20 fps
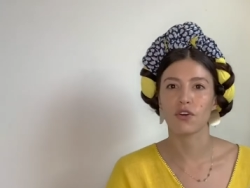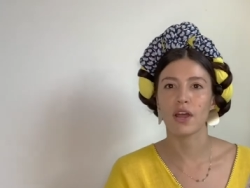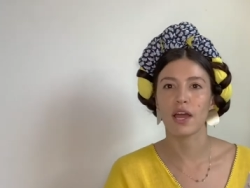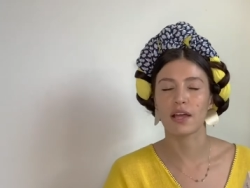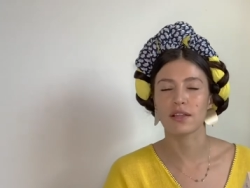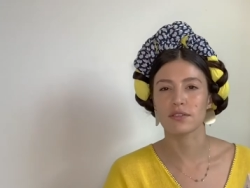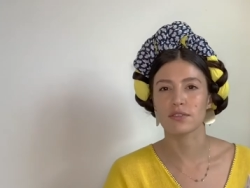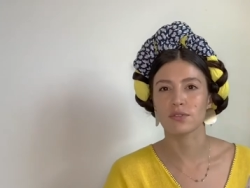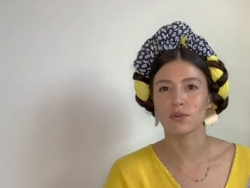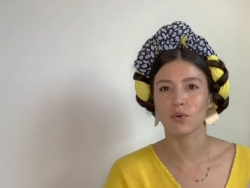
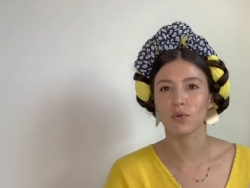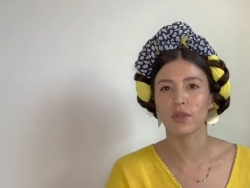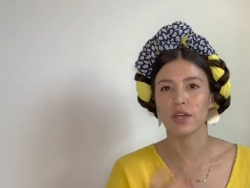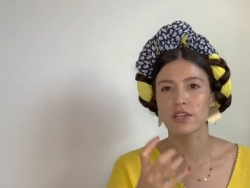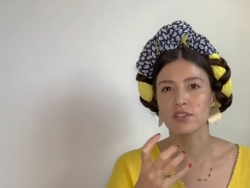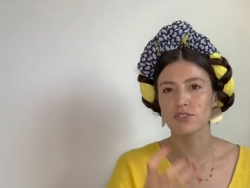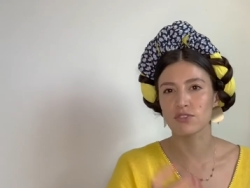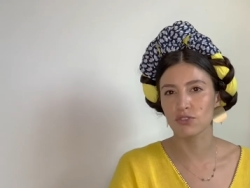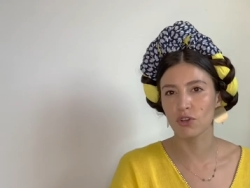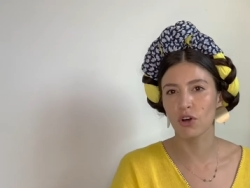And so they
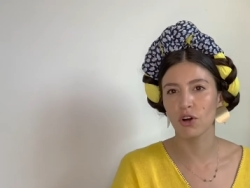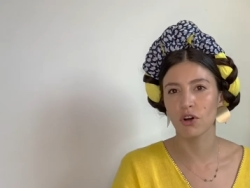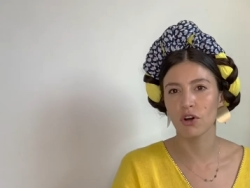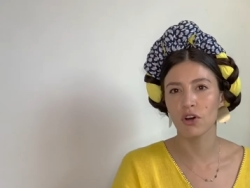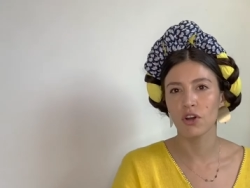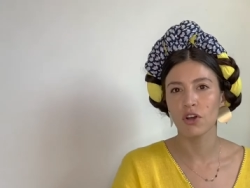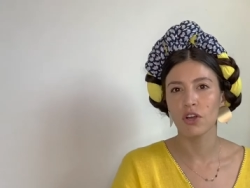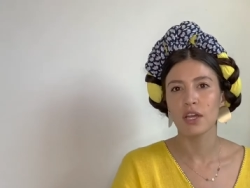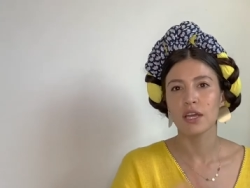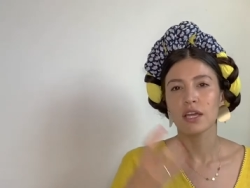
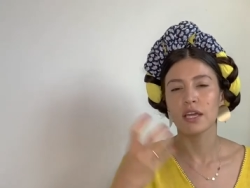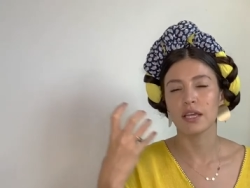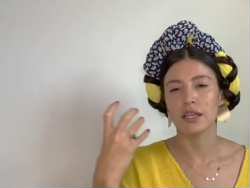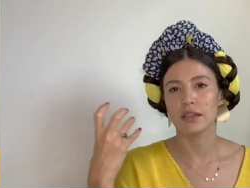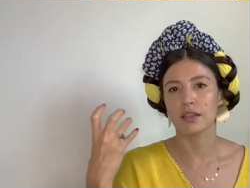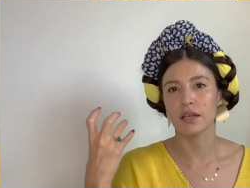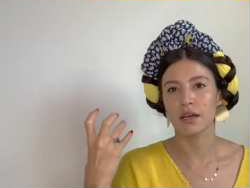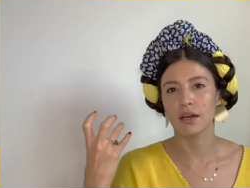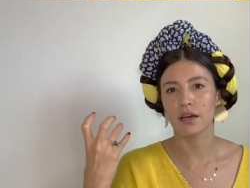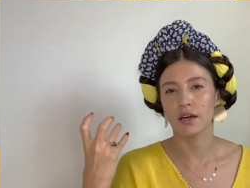saw in
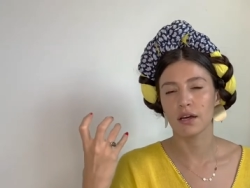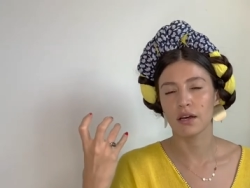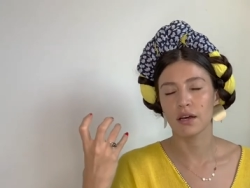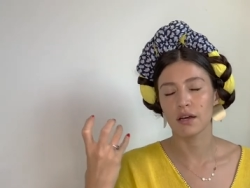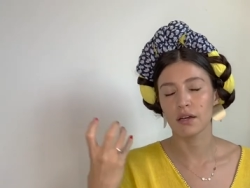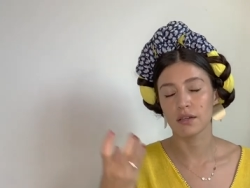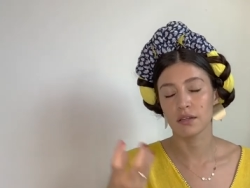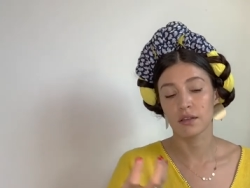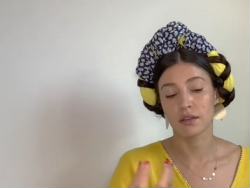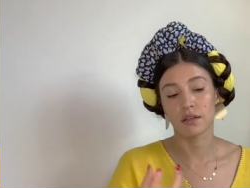the,
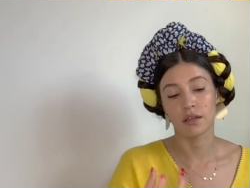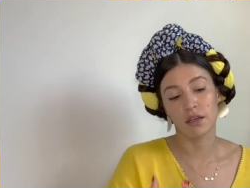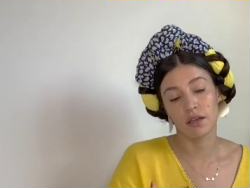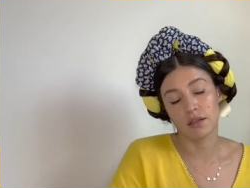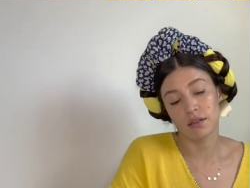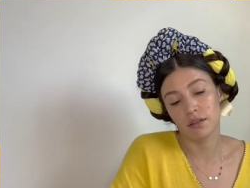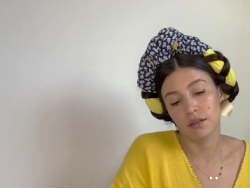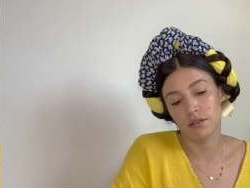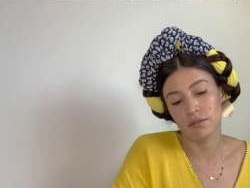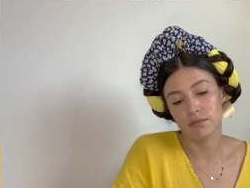in,
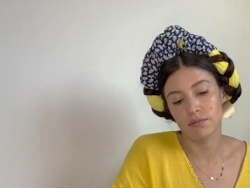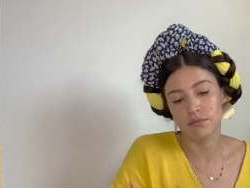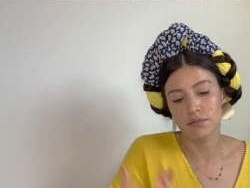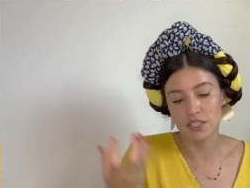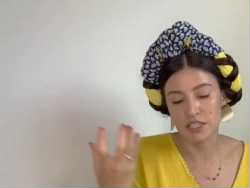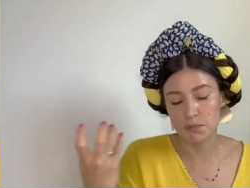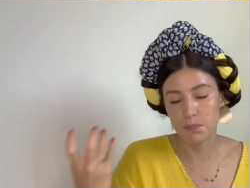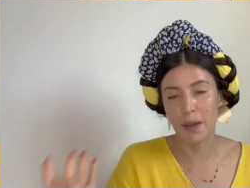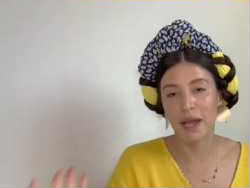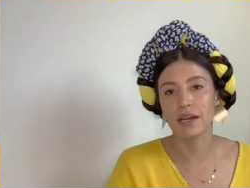in the
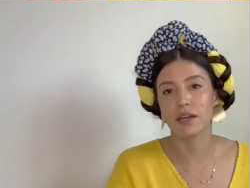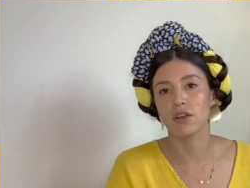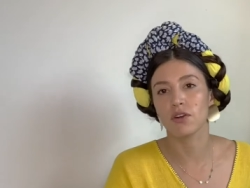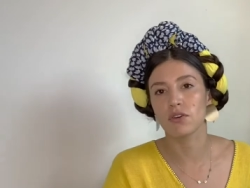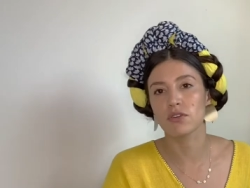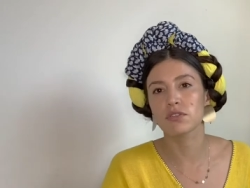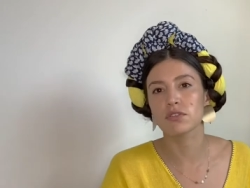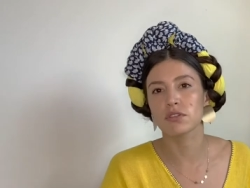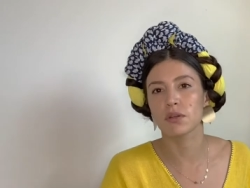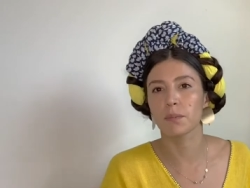
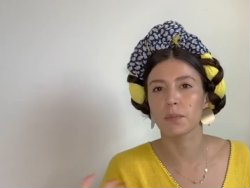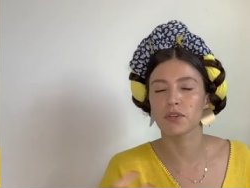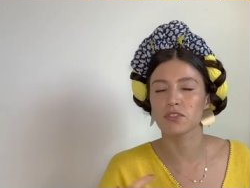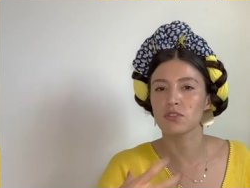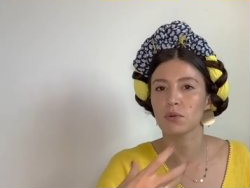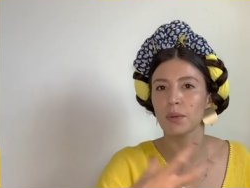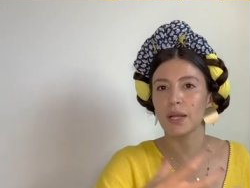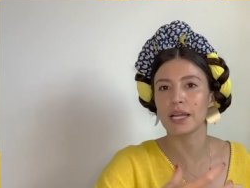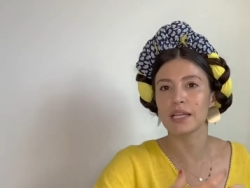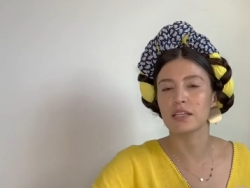Spaniards the
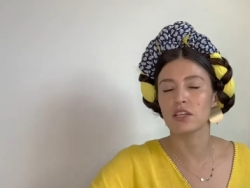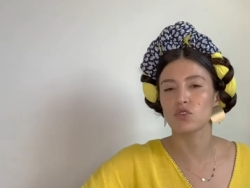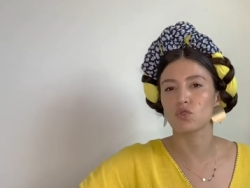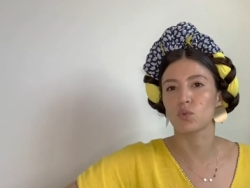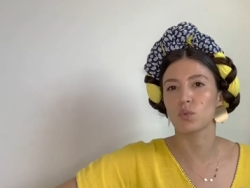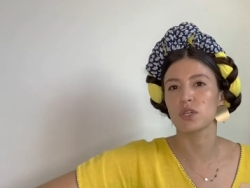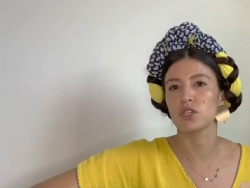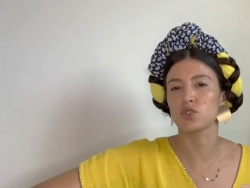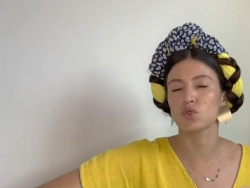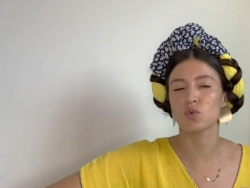possibility to
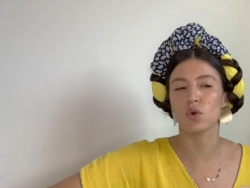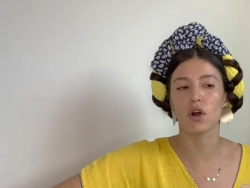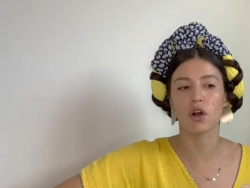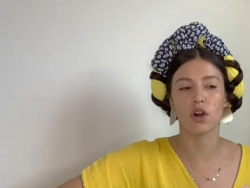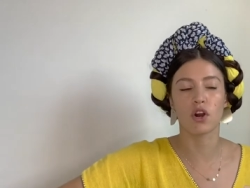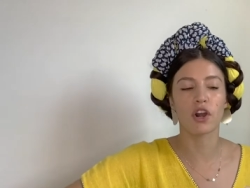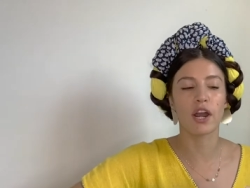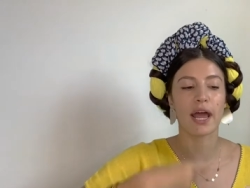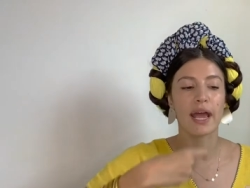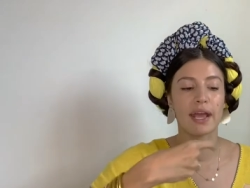be
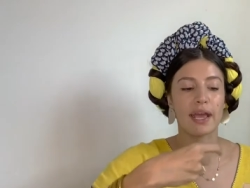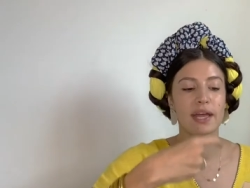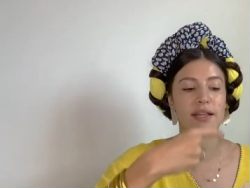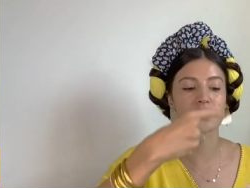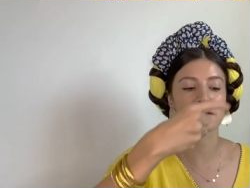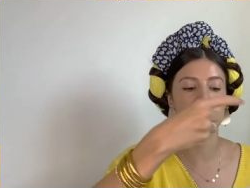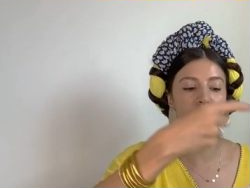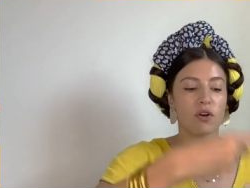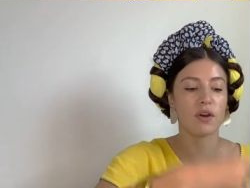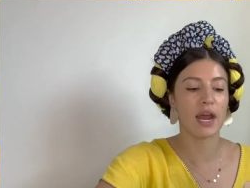stronger
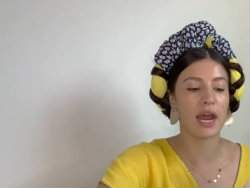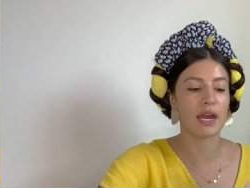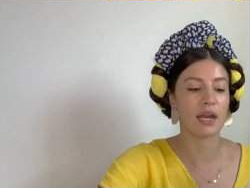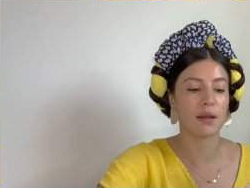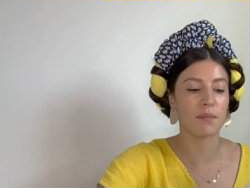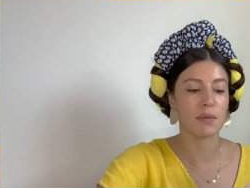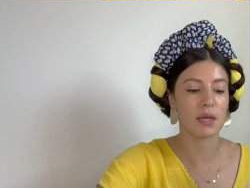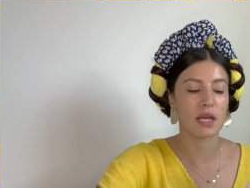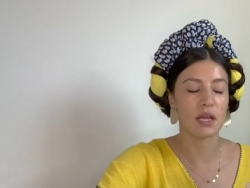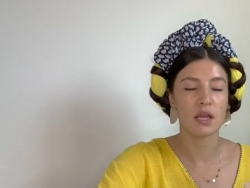against their
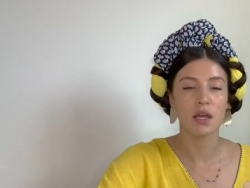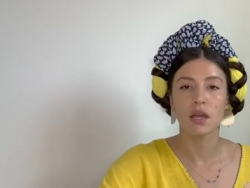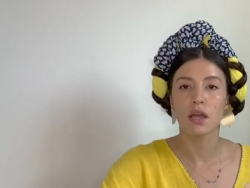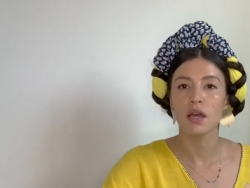enemy,